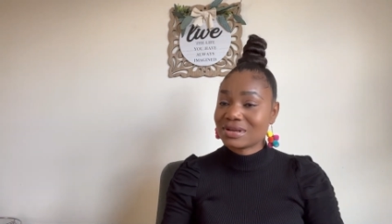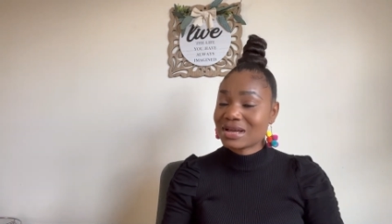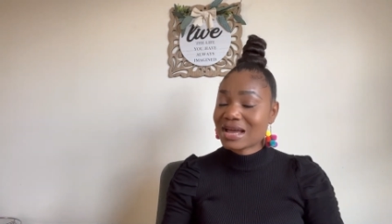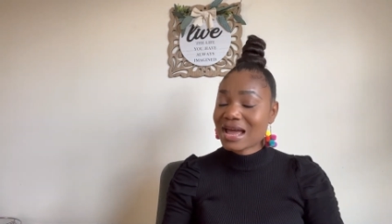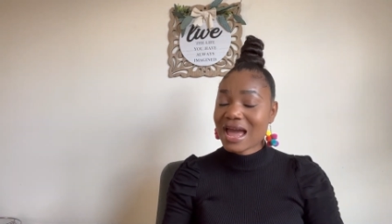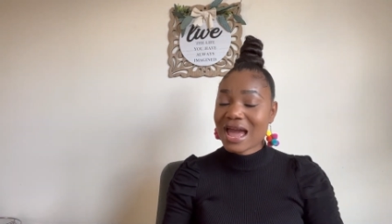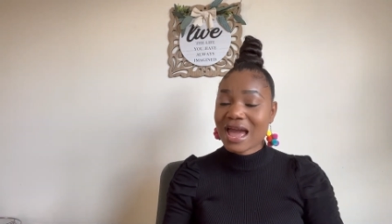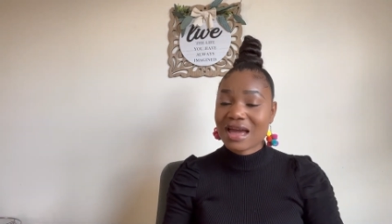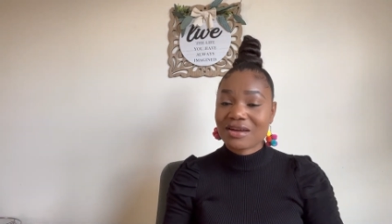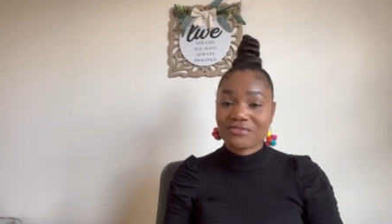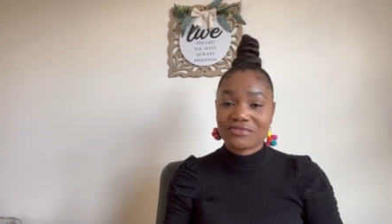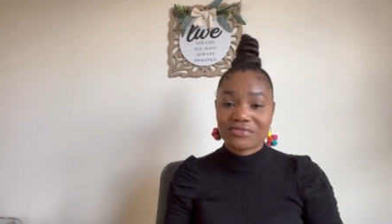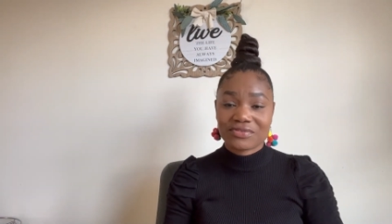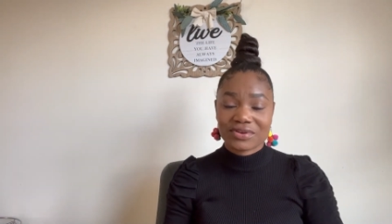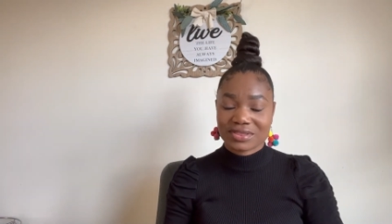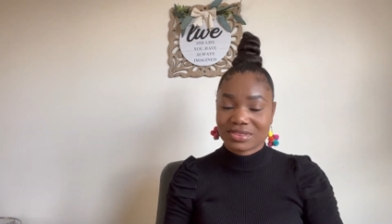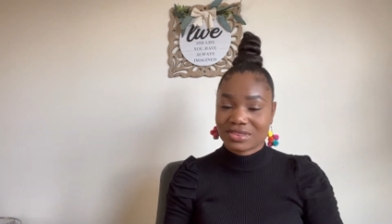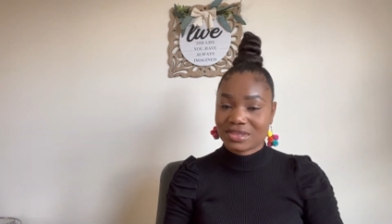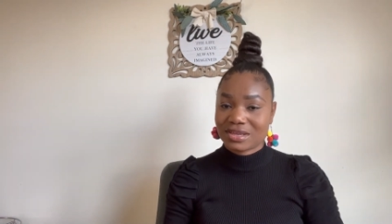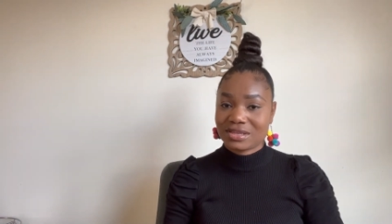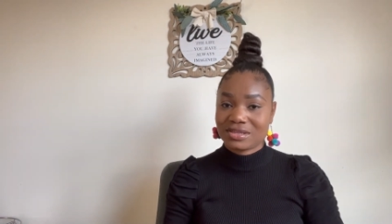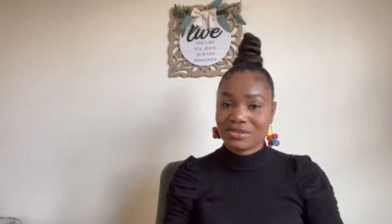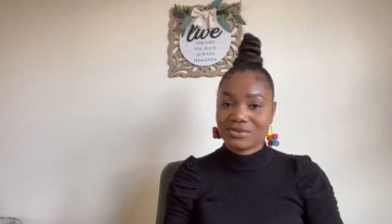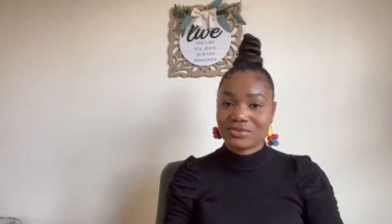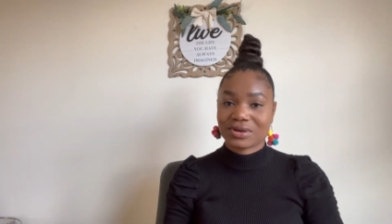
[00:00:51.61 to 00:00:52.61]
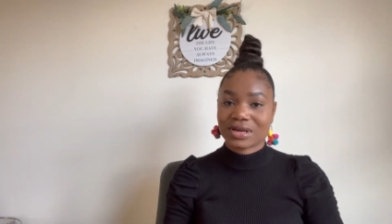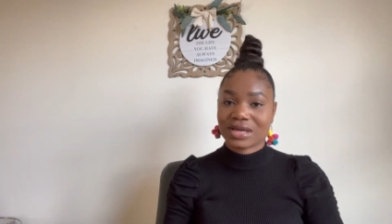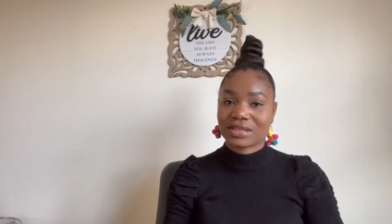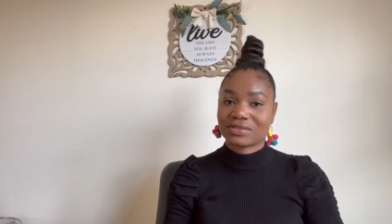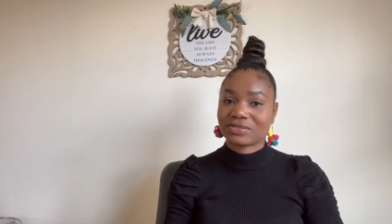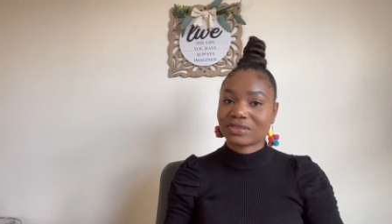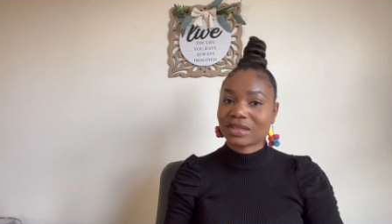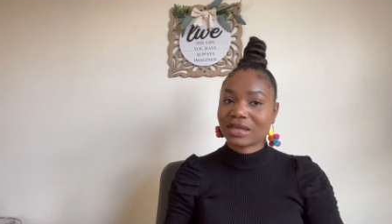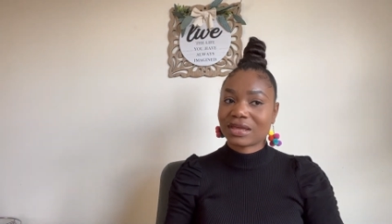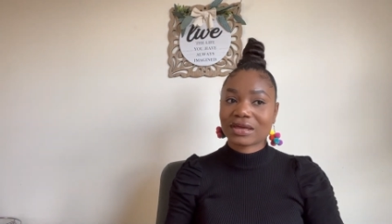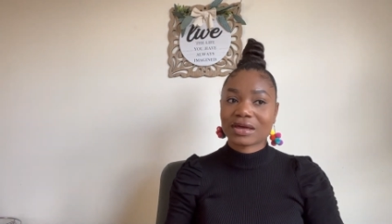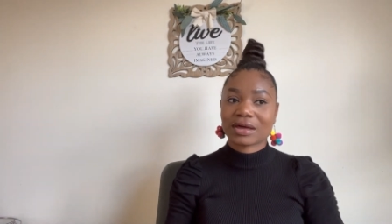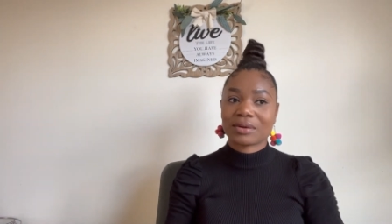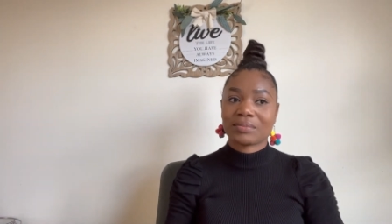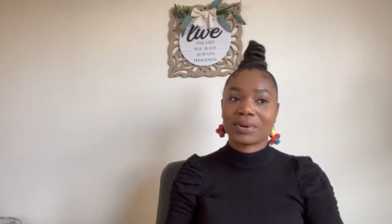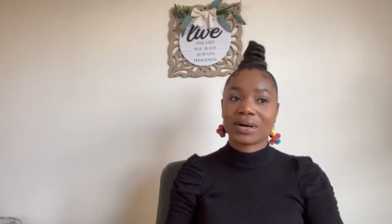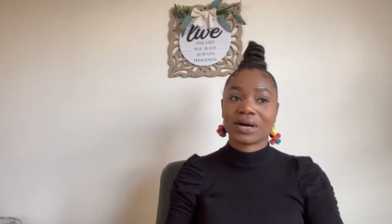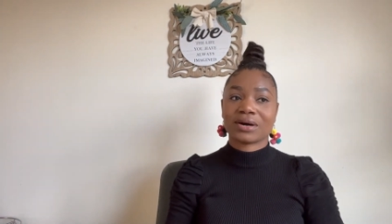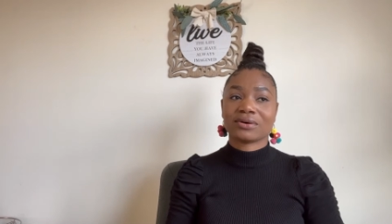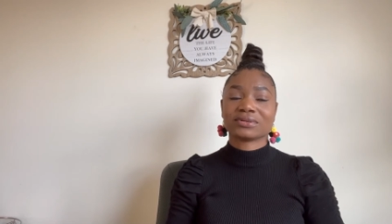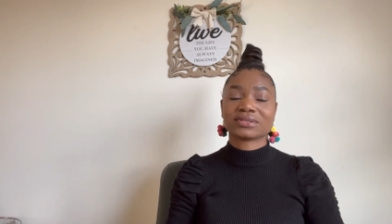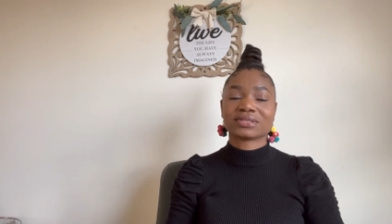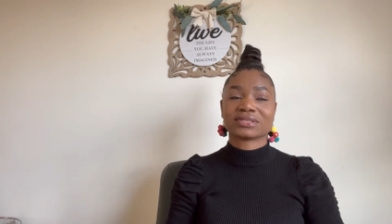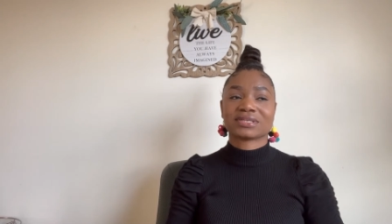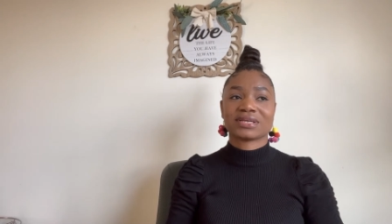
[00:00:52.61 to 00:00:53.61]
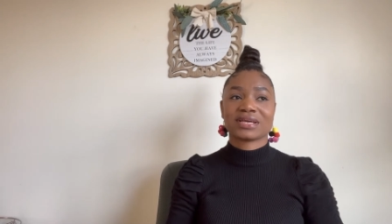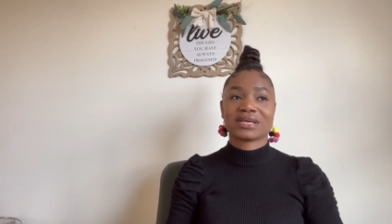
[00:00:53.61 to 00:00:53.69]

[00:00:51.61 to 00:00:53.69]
everything you can think about.